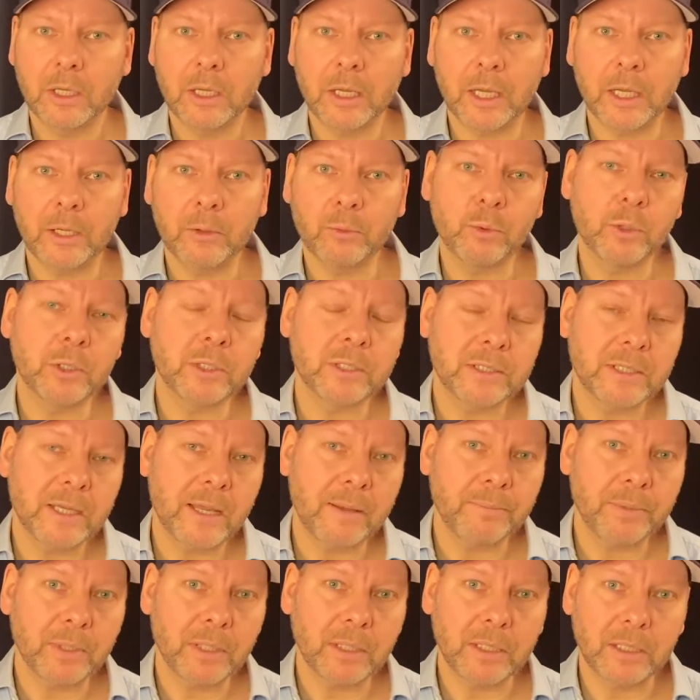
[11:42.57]
And what is
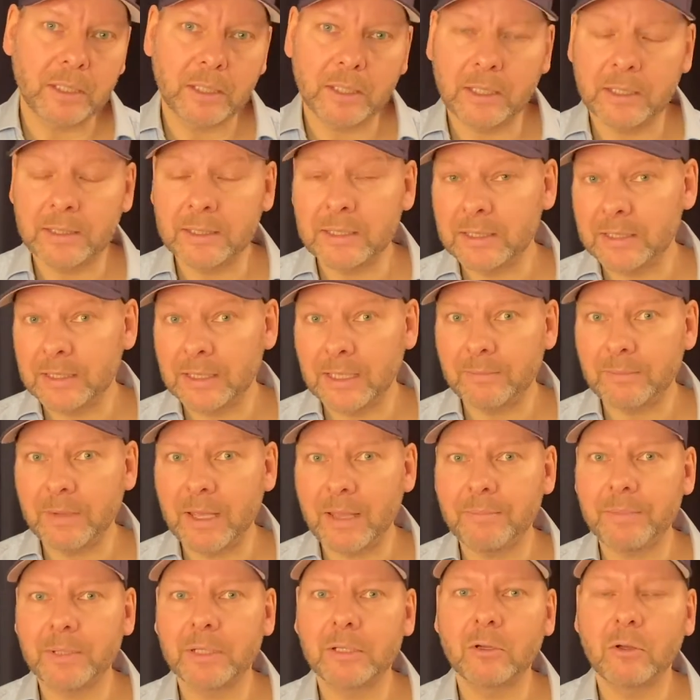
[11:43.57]
happening, and the same
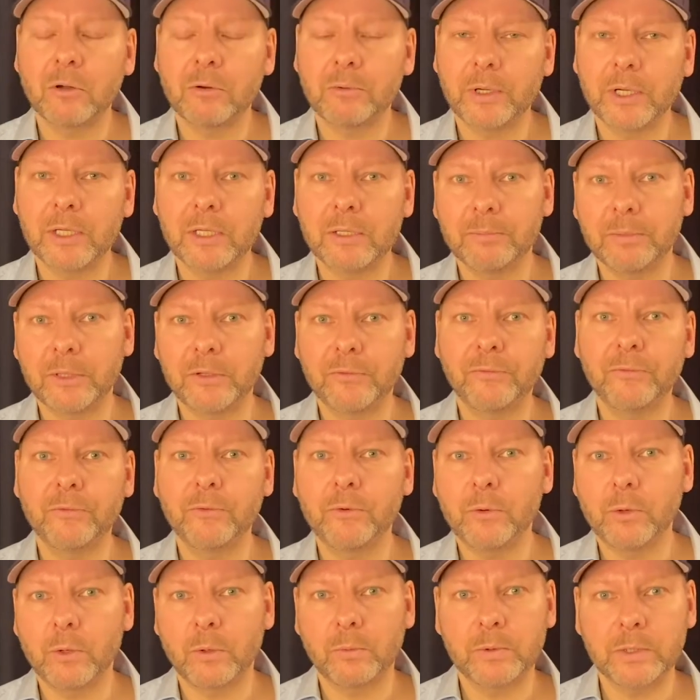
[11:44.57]
happened already
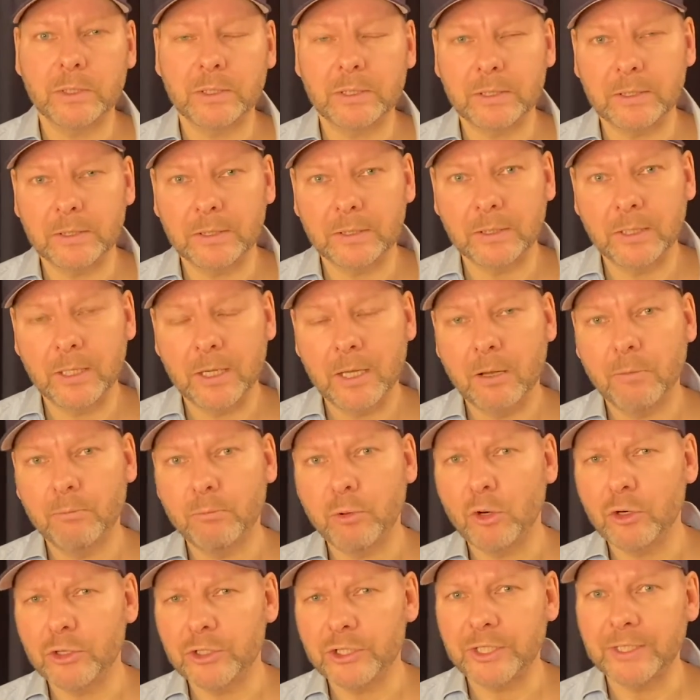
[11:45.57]
before with the
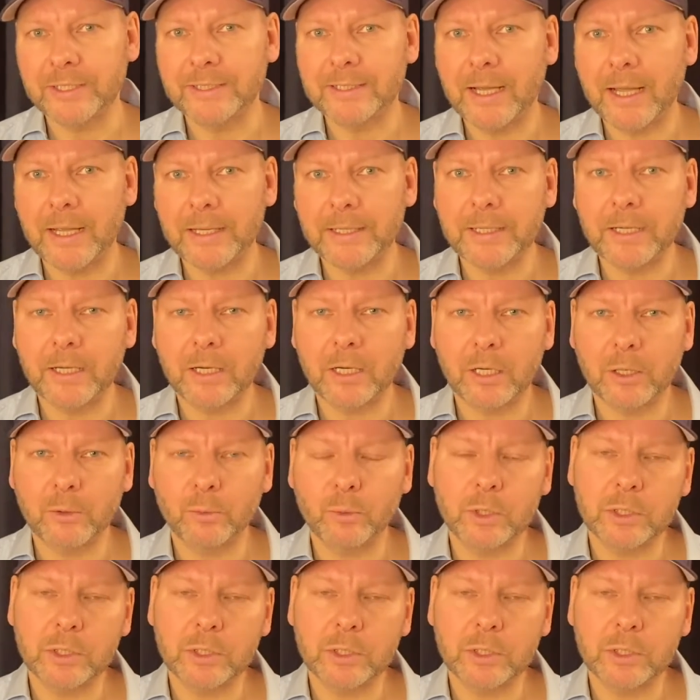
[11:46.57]
Porsche Taycan,